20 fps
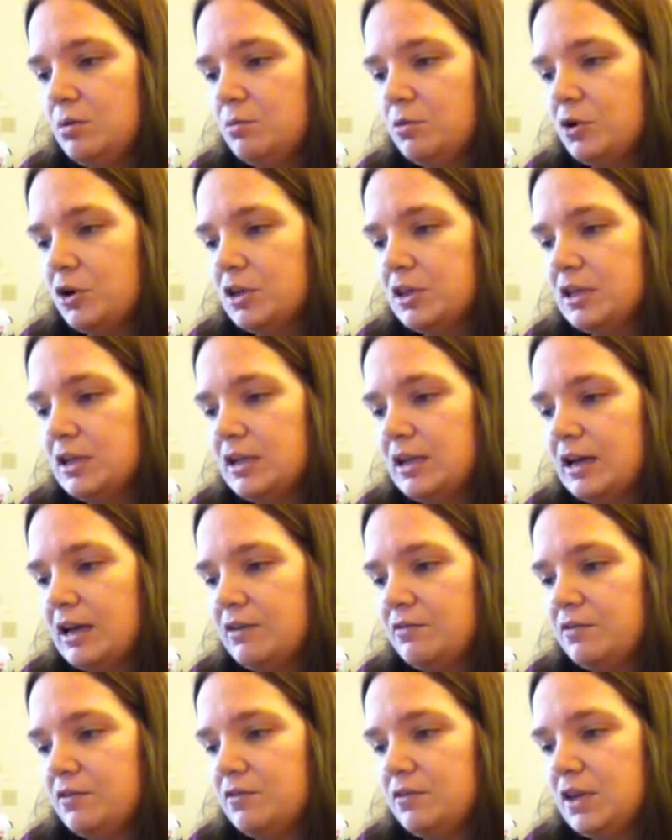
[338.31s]
more than
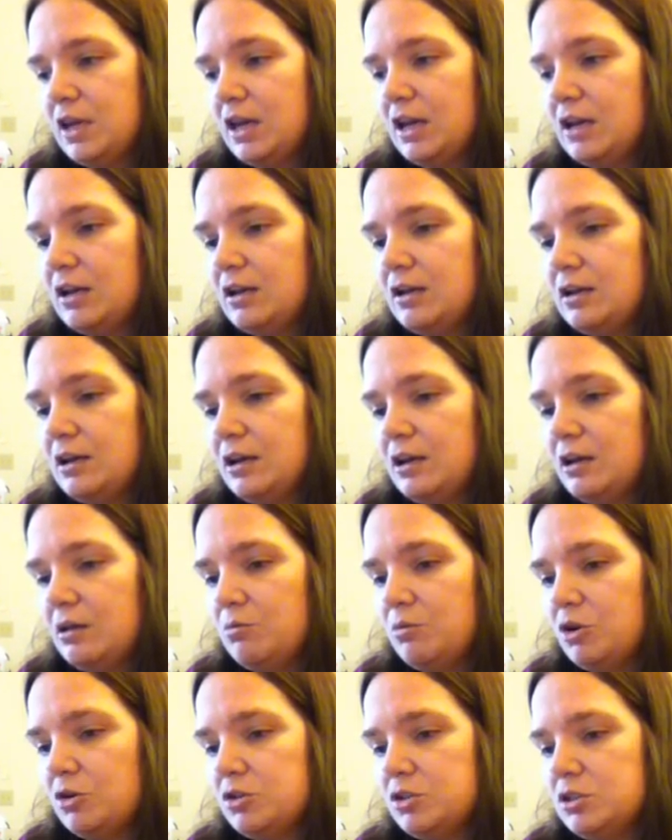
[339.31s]
half of Canada
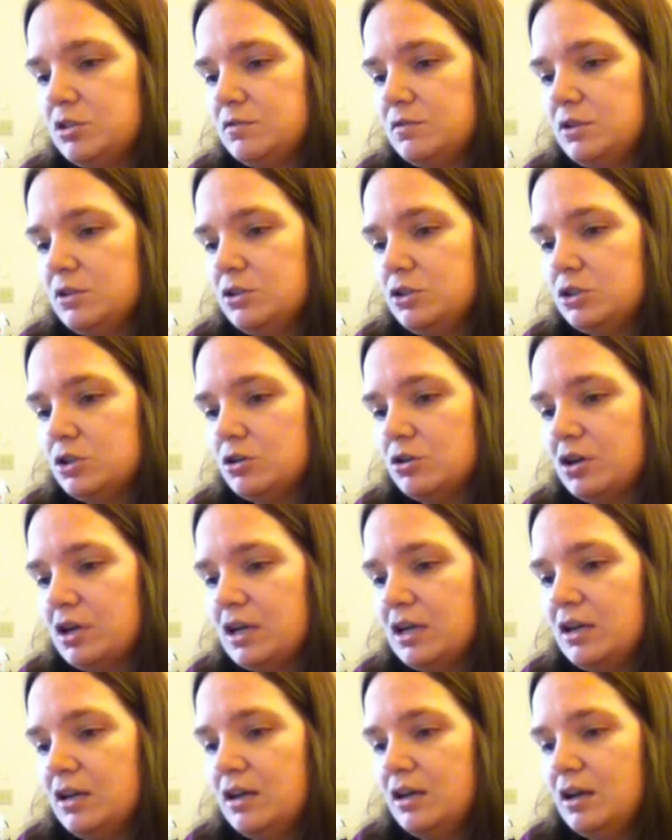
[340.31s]
and most of the
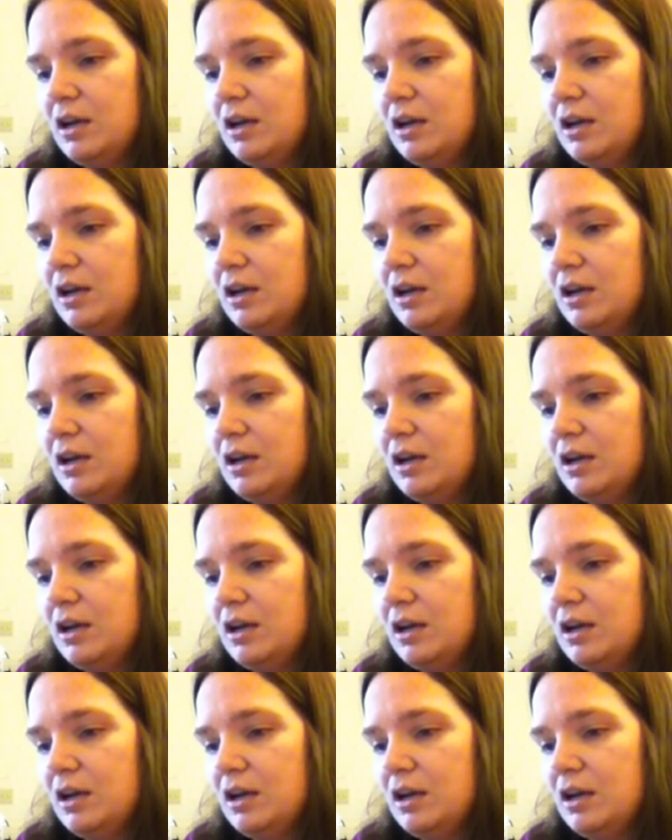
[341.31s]
jury